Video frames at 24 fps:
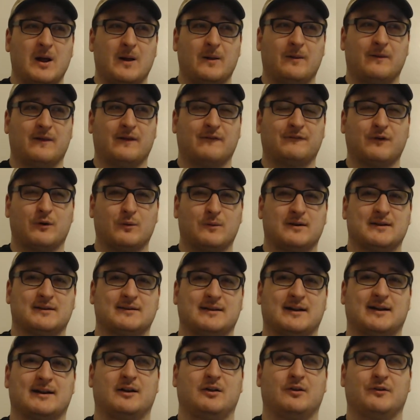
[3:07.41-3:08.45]
they focus
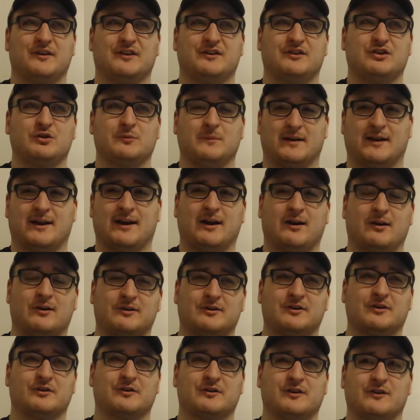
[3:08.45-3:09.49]
on all these human
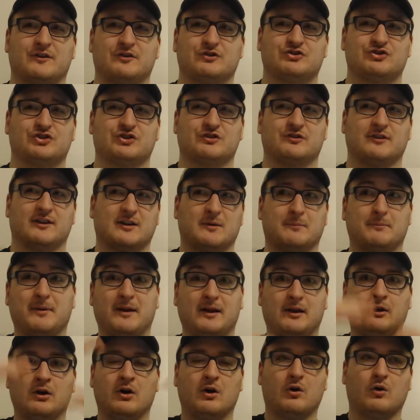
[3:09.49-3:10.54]
characters and there's just like a big